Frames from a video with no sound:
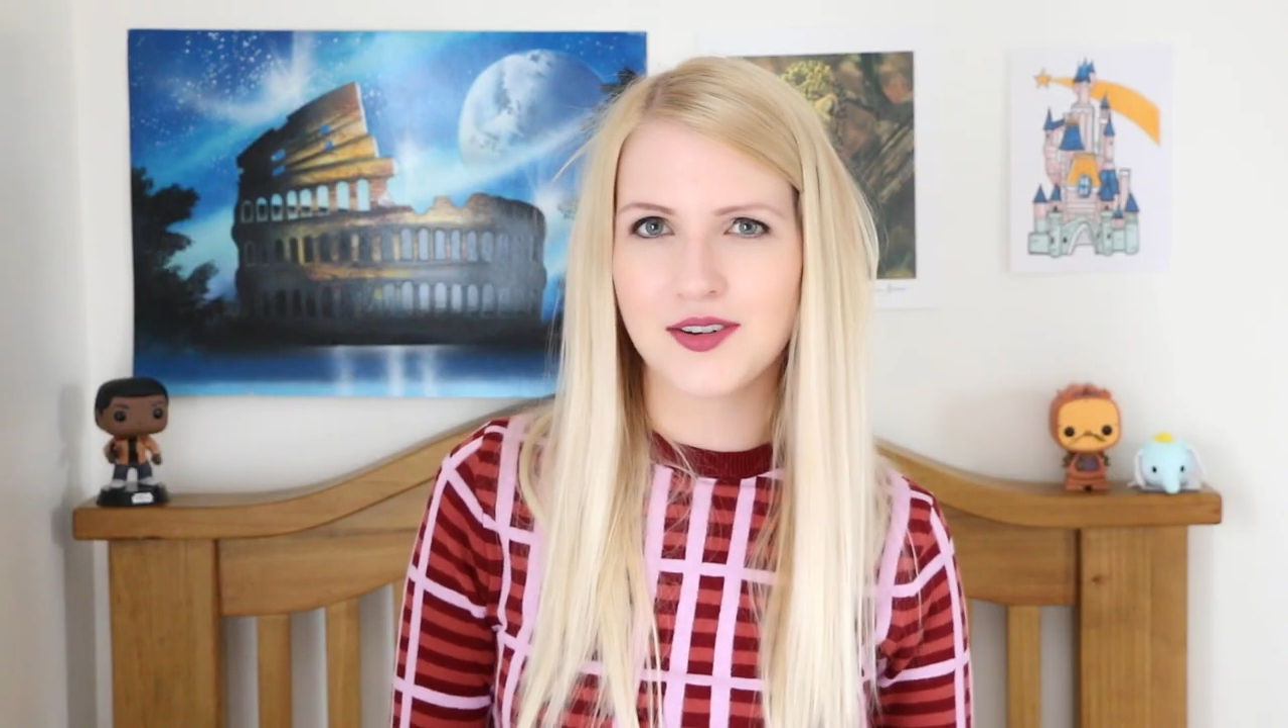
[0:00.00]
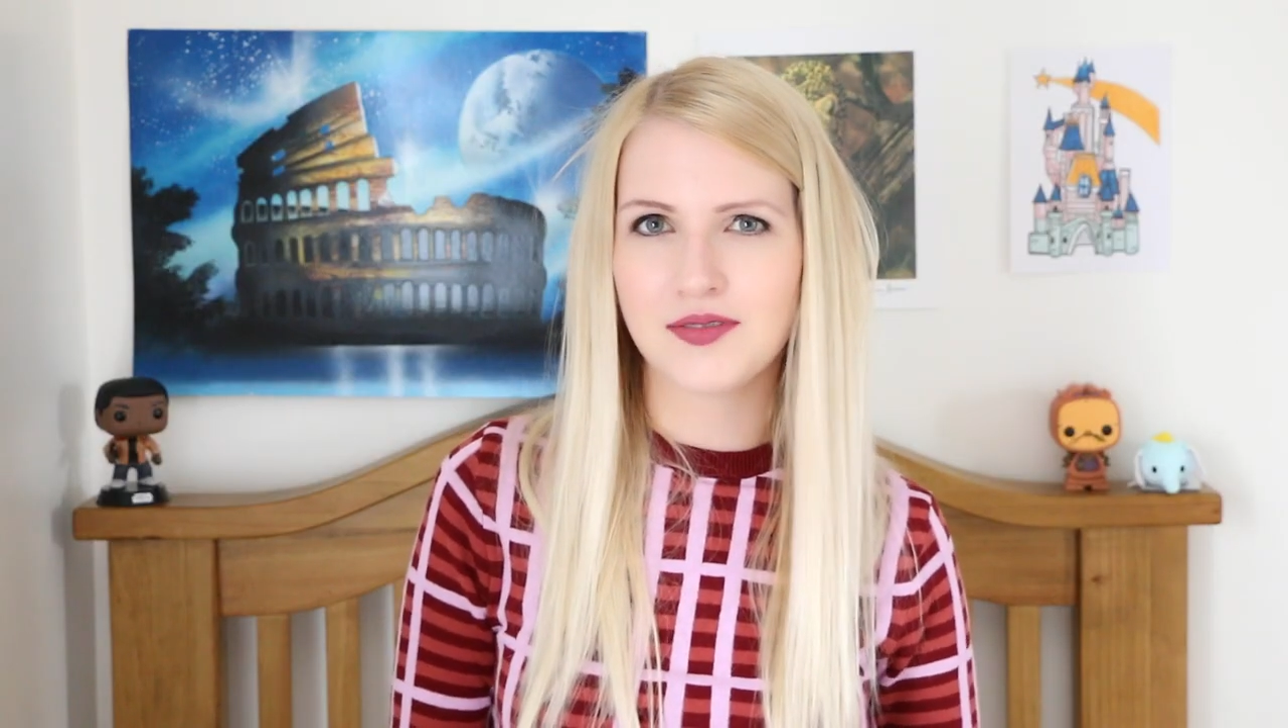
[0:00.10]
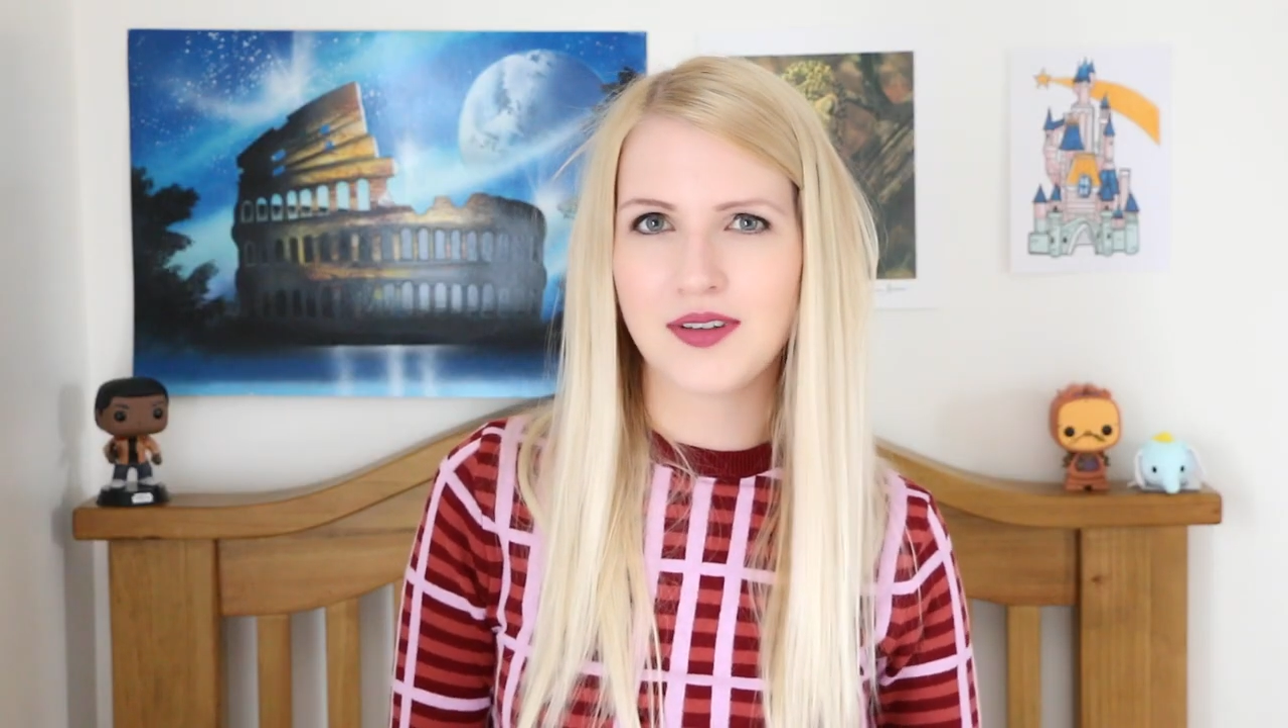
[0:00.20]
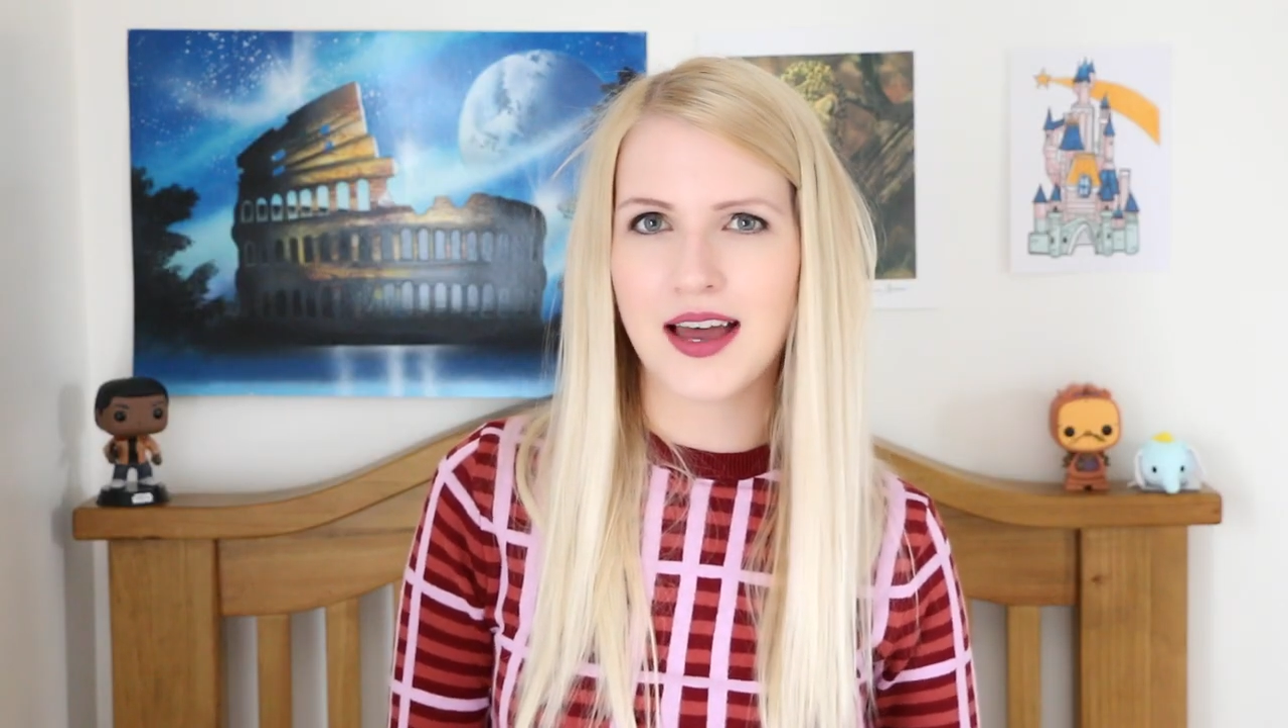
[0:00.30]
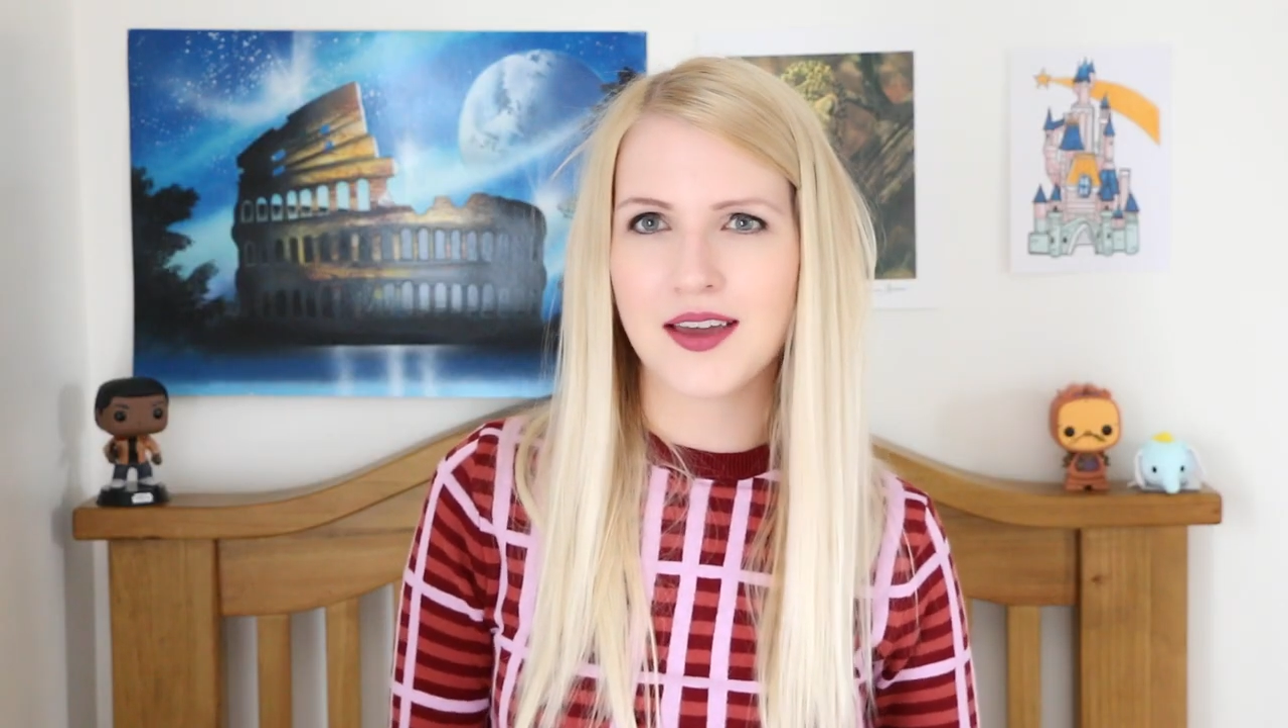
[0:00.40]

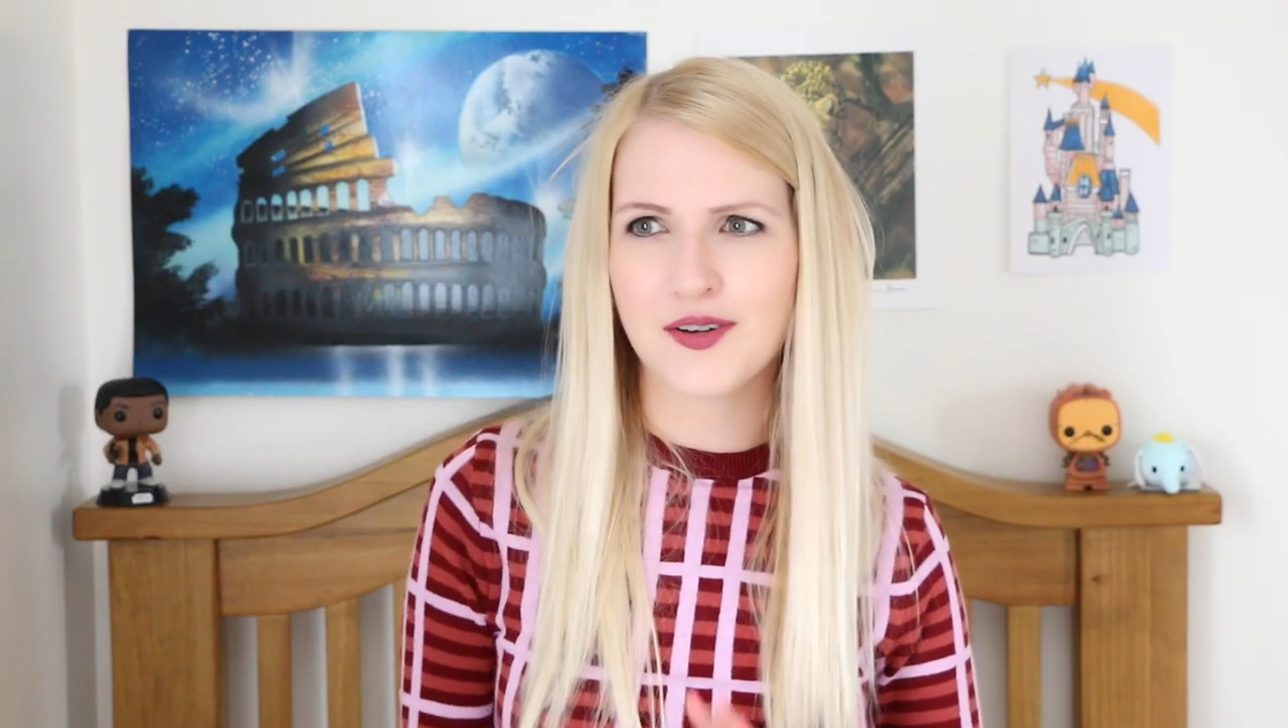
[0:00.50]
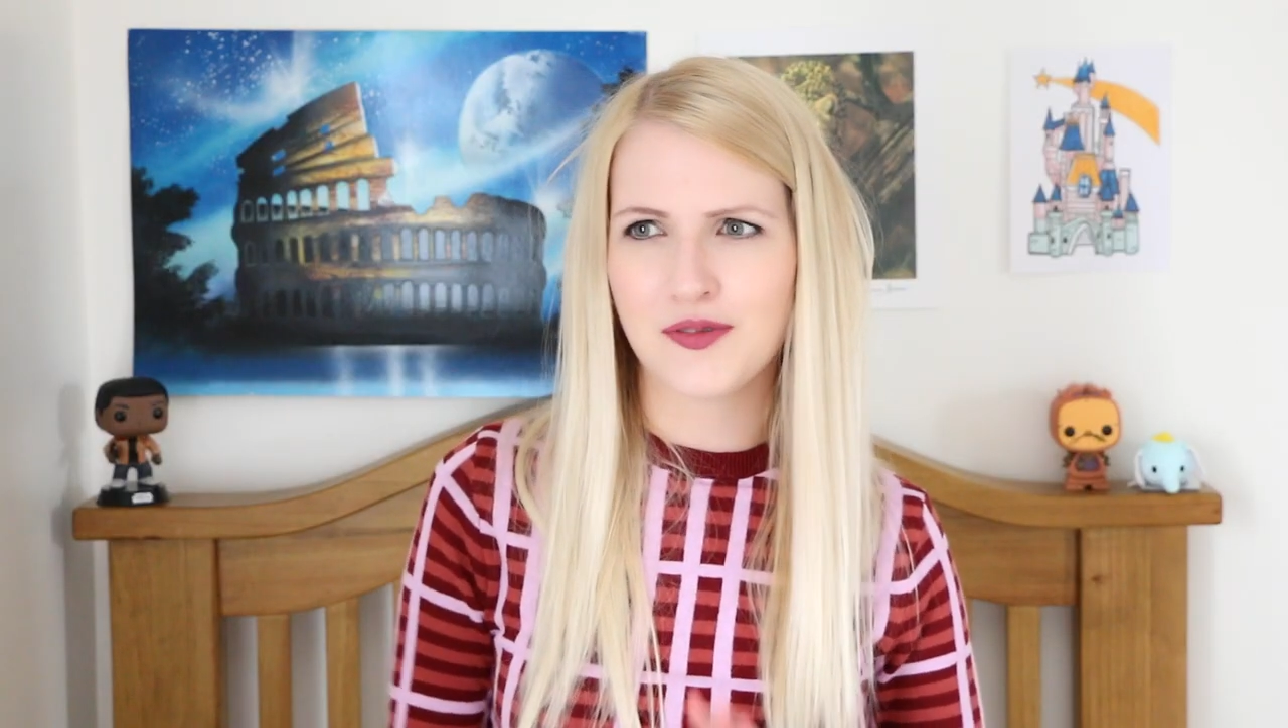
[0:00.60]
of like